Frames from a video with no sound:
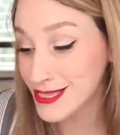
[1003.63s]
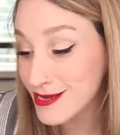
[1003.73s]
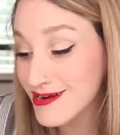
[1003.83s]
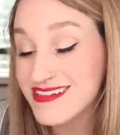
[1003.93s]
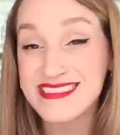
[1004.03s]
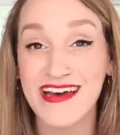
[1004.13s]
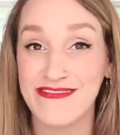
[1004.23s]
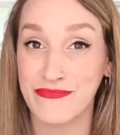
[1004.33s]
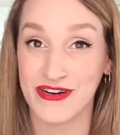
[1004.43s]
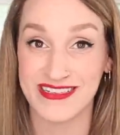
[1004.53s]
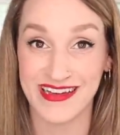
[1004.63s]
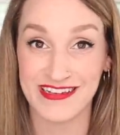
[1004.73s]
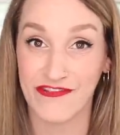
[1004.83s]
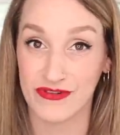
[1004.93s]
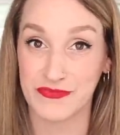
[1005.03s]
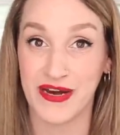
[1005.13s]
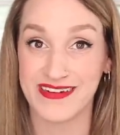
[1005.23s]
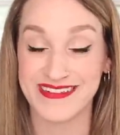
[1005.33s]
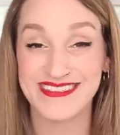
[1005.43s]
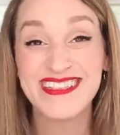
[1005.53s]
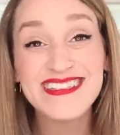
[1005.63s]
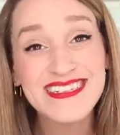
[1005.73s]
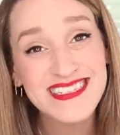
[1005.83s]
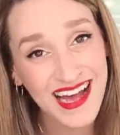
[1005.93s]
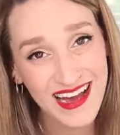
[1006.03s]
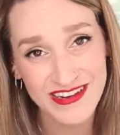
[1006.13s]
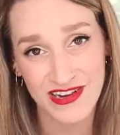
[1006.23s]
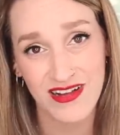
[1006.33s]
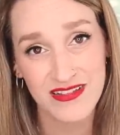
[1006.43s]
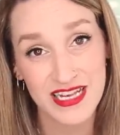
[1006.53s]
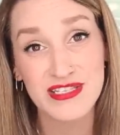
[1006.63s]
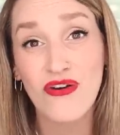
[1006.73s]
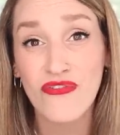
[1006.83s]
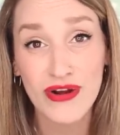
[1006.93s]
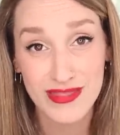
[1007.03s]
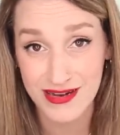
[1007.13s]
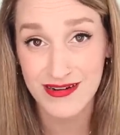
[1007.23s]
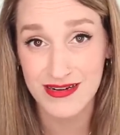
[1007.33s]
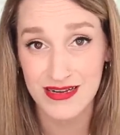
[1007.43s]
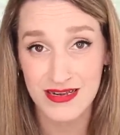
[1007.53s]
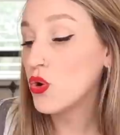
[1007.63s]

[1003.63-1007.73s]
37% of respondents. That's a ton, y'all. That's over a third.